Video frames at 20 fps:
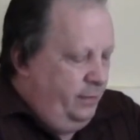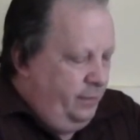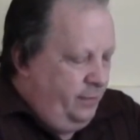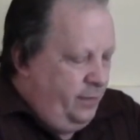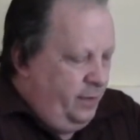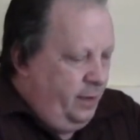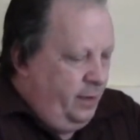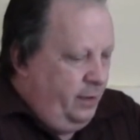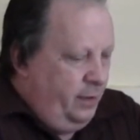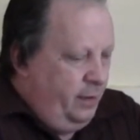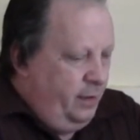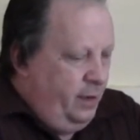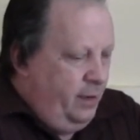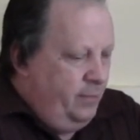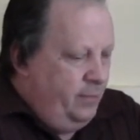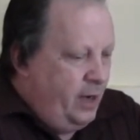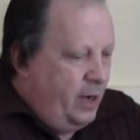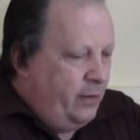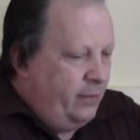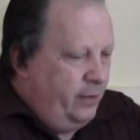The
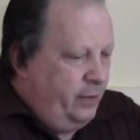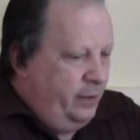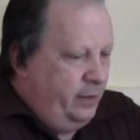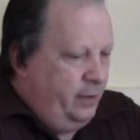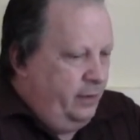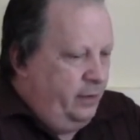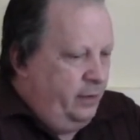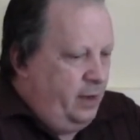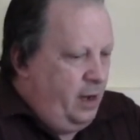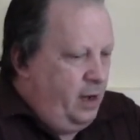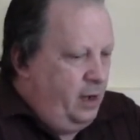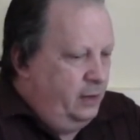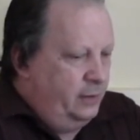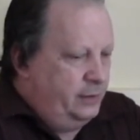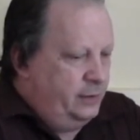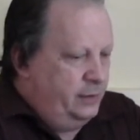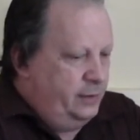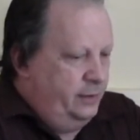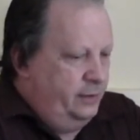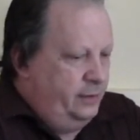American
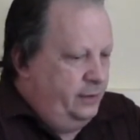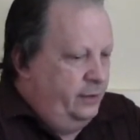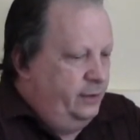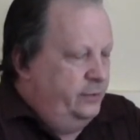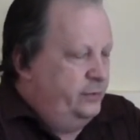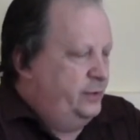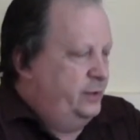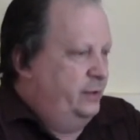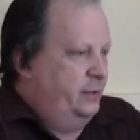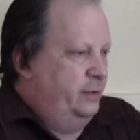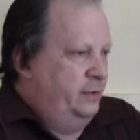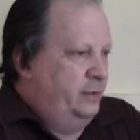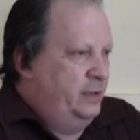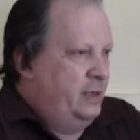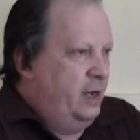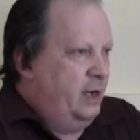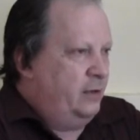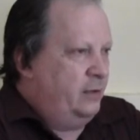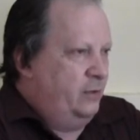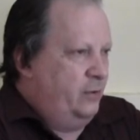Constitution and
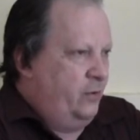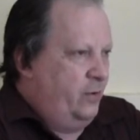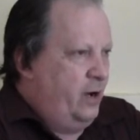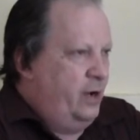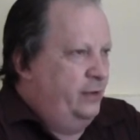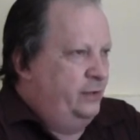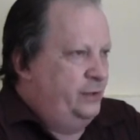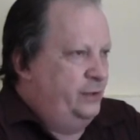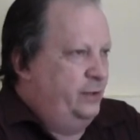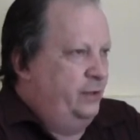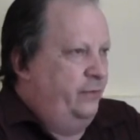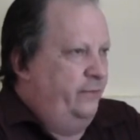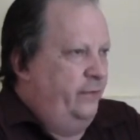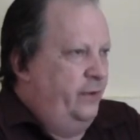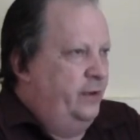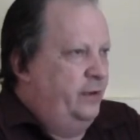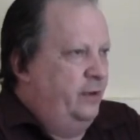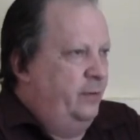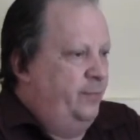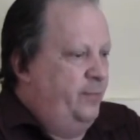Declaration of
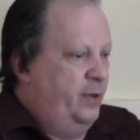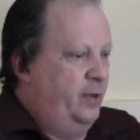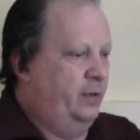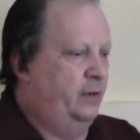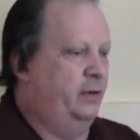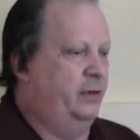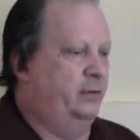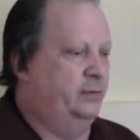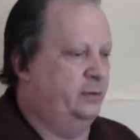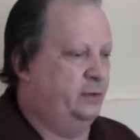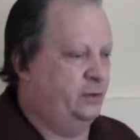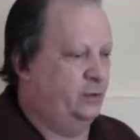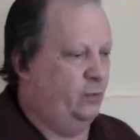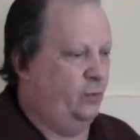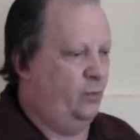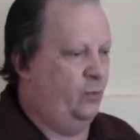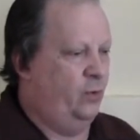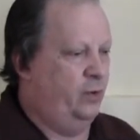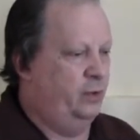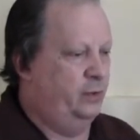
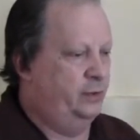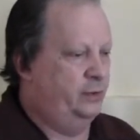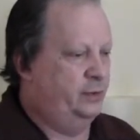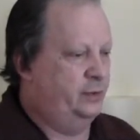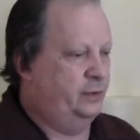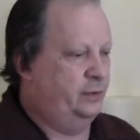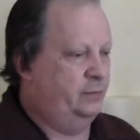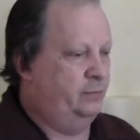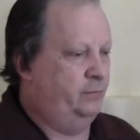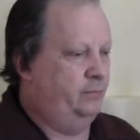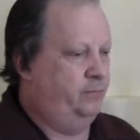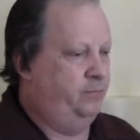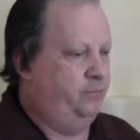Independence was